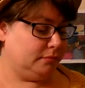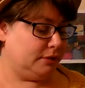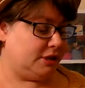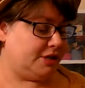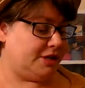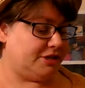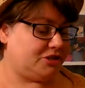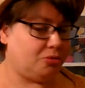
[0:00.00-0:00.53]

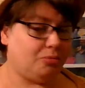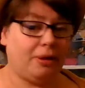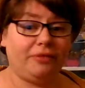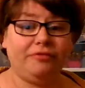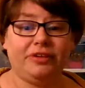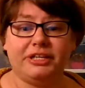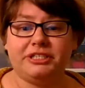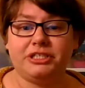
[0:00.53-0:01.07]
those are my
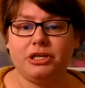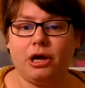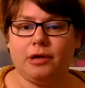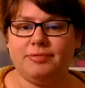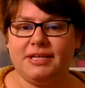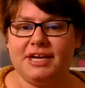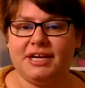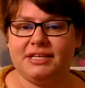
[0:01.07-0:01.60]
finished
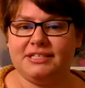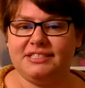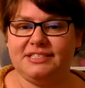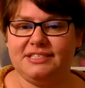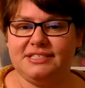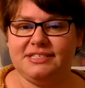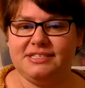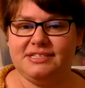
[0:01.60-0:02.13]

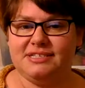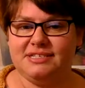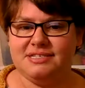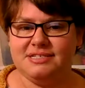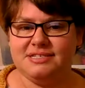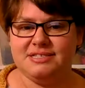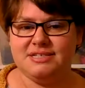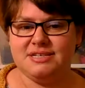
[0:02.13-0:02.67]
objects.
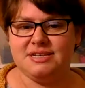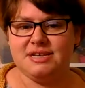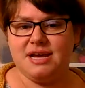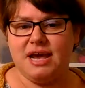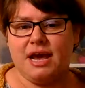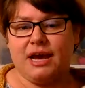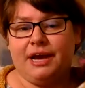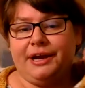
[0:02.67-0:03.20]

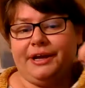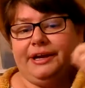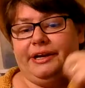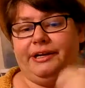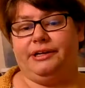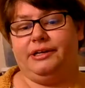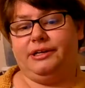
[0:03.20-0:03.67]
I